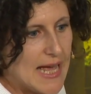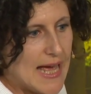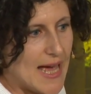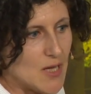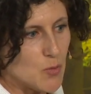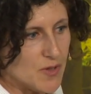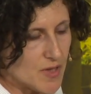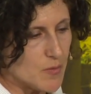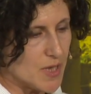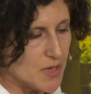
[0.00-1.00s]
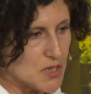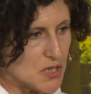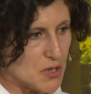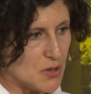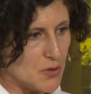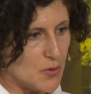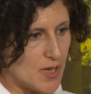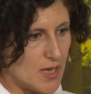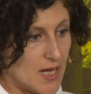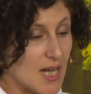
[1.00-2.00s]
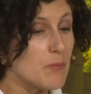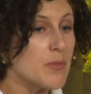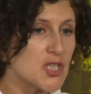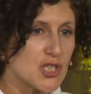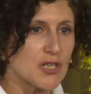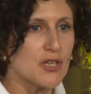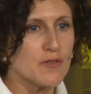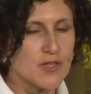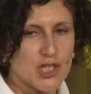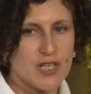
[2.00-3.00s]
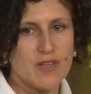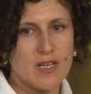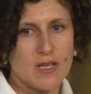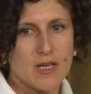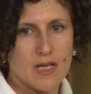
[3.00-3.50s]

and we've committed to an ambition of achieving